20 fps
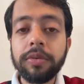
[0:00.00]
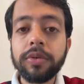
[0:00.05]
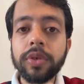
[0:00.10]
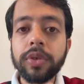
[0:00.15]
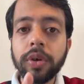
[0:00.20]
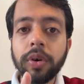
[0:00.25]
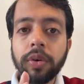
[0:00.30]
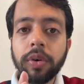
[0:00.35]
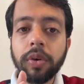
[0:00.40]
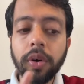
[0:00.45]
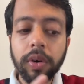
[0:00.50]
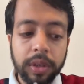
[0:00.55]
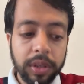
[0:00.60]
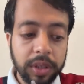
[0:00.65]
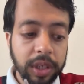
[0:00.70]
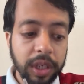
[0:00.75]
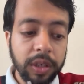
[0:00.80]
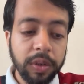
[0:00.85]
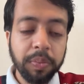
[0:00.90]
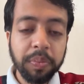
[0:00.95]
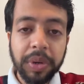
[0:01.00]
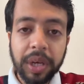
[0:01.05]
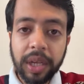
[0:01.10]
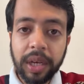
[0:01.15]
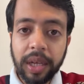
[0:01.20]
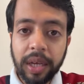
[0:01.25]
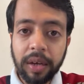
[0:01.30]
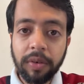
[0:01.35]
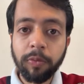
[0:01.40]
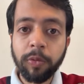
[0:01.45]
So content
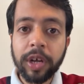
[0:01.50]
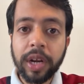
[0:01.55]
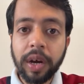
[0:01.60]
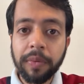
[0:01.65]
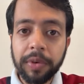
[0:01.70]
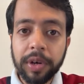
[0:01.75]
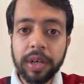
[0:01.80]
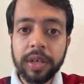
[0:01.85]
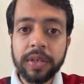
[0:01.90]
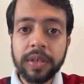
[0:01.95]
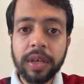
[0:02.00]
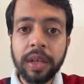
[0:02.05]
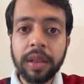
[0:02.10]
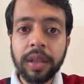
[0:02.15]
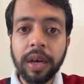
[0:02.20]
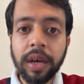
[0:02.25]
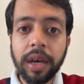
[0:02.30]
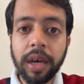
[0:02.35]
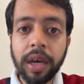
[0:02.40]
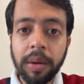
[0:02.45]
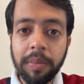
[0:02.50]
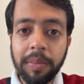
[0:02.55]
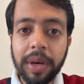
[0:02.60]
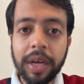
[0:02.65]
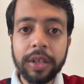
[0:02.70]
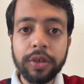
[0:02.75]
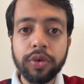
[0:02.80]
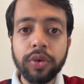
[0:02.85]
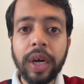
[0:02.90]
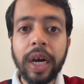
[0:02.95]
meaning whatever is in the
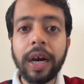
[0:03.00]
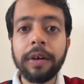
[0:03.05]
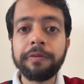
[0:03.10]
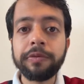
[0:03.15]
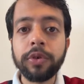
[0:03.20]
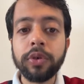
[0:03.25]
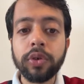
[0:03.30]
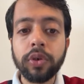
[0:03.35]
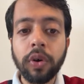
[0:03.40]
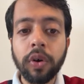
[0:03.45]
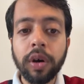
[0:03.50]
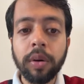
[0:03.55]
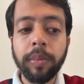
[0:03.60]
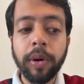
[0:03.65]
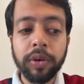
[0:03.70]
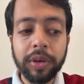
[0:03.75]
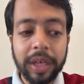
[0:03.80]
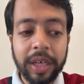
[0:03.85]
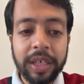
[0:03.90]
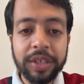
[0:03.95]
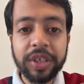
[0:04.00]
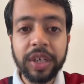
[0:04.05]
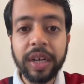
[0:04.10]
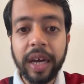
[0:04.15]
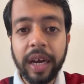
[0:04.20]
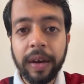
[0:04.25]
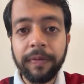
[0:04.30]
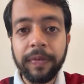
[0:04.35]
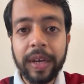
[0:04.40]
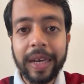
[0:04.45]
image, you have to talk about each and
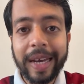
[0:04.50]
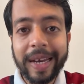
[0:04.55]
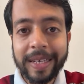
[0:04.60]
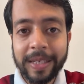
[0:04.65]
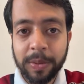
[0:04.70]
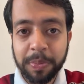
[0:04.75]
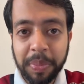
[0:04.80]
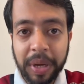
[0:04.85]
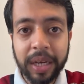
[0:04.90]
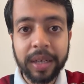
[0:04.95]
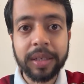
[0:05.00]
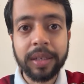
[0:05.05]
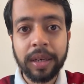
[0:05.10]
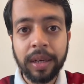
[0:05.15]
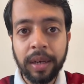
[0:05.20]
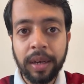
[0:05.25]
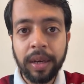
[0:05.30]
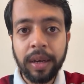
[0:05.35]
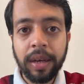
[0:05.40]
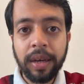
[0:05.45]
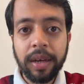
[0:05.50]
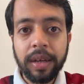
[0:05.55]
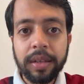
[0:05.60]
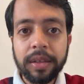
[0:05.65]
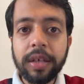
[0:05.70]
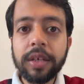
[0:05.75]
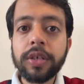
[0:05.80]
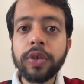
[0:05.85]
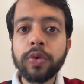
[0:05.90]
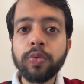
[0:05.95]
every aspect.
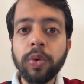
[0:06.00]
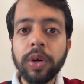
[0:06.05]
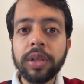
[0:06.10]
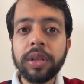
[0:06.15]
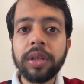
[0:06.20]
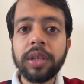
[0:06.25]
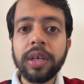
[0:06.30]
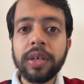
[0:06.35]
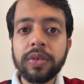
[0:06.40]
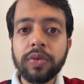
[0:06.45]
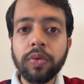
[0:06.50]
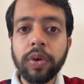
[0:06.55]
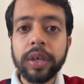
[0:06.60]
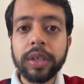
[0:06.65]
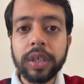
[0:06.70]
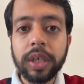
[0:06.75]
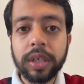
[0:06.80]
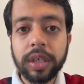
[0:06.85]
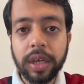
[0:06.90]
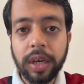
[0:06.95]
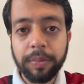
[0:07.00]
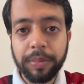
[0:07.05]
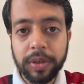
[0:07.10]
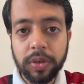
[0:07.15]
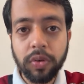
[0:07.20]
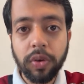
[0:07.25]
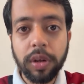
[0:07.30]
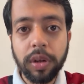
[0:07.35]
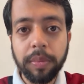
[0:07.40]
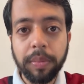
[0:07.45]
This is what this question type is
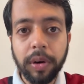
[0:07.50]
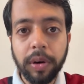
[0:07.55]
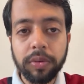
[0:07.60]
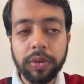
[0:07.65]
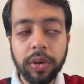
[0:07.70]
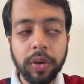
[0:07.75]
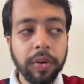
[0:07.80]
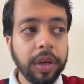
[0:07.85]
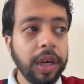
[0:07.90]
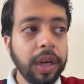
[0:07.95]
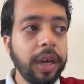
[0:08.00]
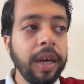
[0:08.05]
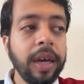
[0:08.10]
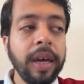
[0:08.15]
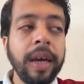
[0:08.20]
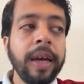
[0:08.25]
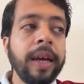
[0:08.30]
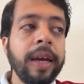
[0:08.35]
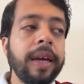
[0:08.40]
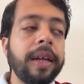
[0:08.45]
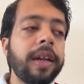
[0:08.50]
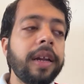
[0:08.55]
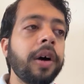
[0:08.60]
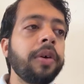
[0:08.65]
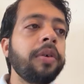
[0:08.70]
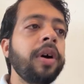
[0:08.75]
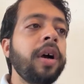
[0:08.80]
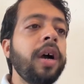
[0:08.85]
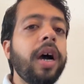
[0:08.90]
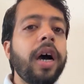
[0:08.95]
all about. Okay,
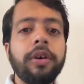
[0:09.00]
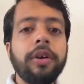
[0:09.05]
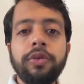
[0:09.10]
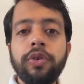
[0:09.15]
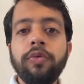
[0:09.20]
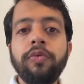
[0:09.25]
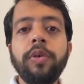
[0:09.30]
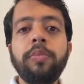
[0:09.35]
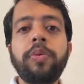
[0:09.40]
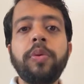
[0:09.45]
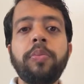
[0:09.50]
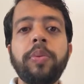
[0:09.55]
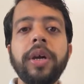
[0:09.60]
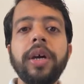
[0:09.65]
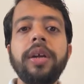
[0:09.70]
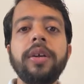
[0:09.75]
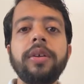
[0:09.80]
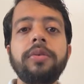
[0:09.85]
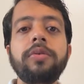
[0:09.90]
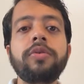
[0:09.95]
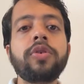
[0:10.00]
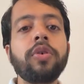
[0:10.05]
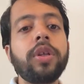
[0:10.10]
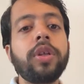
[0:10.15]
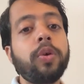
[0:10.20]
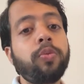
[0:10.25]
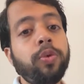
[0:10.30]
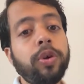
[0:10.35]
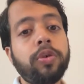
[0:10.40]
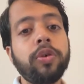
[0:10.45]
now how do we prepare it so
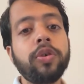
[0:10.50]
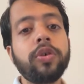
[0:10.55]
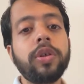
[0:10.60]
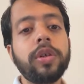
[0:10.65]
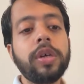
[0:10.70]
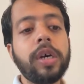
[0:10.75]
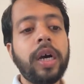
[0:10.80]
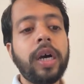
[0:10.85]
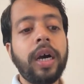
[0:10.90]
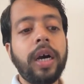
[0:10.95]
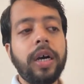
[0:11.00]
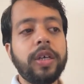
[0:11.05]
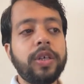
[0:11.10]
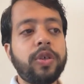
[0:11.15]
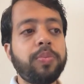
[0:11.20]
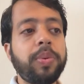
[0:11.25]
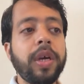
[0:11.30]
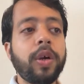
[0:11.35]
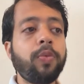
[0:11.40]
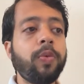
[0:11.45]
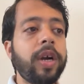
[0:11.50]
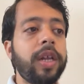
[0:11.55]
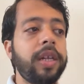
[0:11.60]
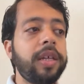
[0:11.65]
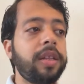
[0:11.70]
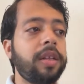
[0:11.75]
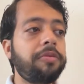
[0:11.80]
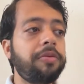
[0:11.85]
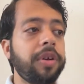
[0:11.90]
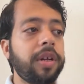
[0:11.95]
that we could speak well
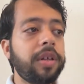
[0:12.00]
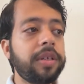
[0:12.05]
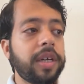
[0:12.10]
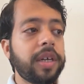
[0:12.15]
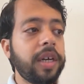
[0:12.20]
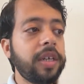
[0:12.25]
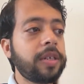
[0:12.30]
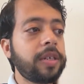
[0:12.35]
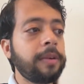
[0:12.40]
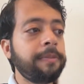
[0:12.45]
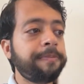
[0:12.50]
in the real test?